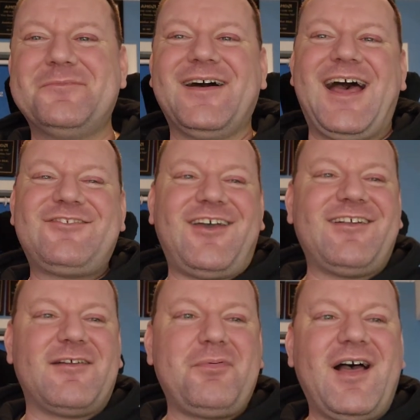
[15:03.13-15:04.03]
But I try
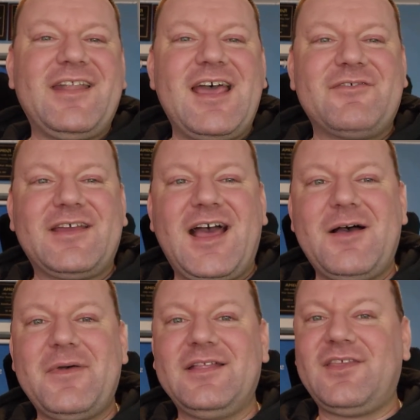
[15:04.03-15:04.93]
to reply to every
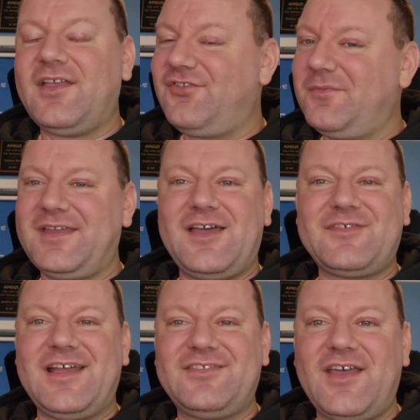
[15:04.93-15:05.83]
comment, assuming I've
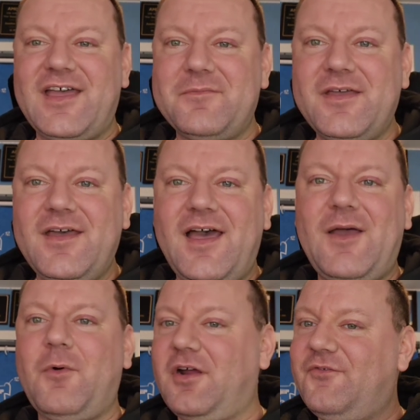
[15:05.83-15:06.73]
got time.
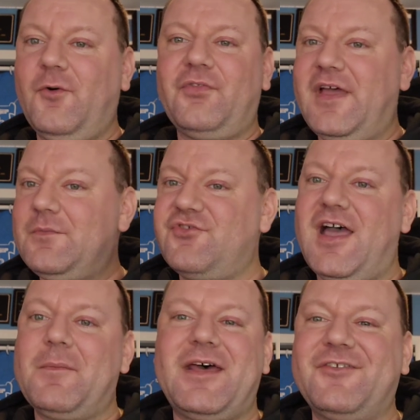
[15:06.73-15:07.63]
I work a full-time
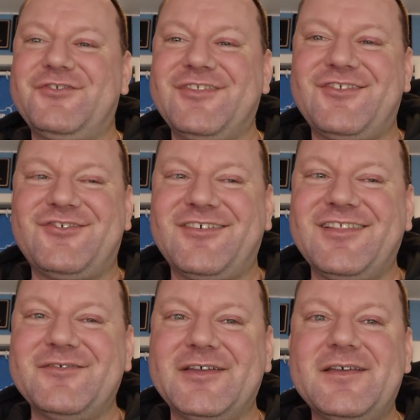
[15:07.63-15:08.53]
job. I don't do this for a
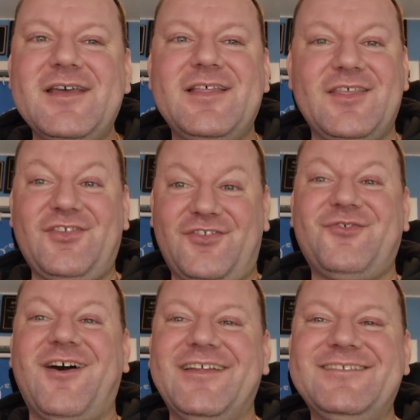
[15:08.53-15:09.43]
living. This is
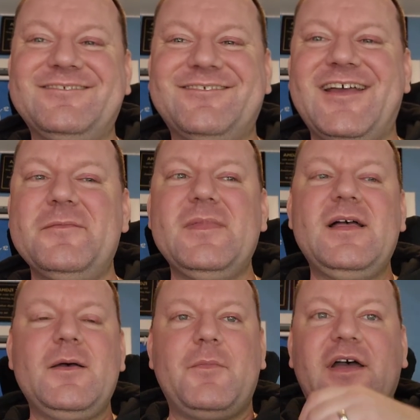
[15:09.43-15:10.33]
fun, right?
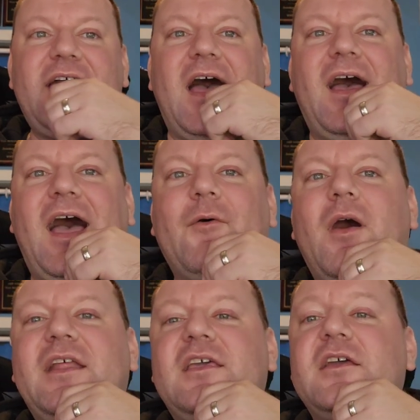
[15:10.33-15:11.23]
But yeah, I
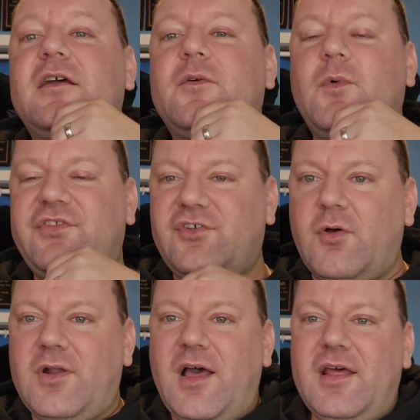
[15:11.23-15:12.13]
want to hear what's
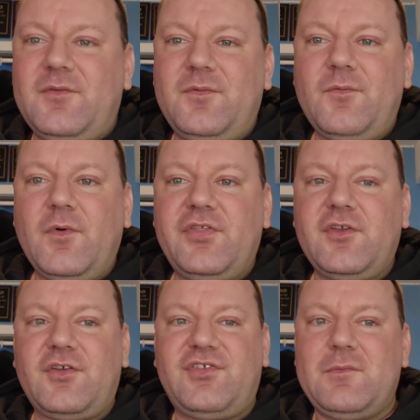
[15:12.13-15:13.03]
going on with
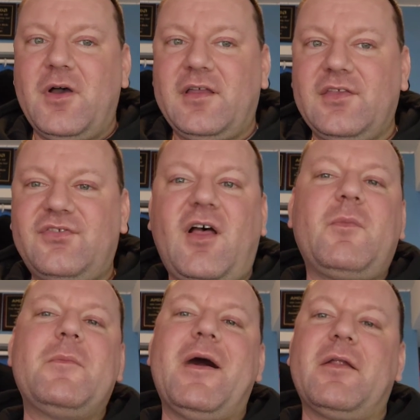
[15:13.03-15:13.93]
your sea monkeys. Tell
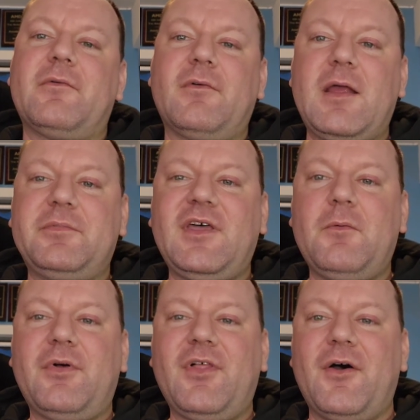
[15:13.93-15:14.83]
me about it right
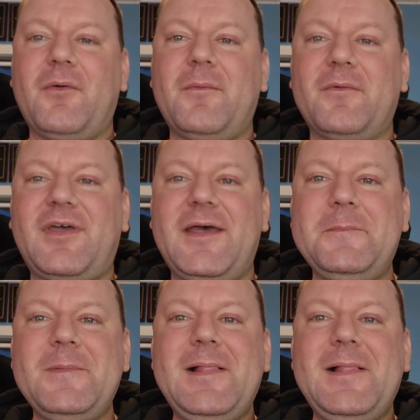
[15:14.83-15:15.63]
down below, okay?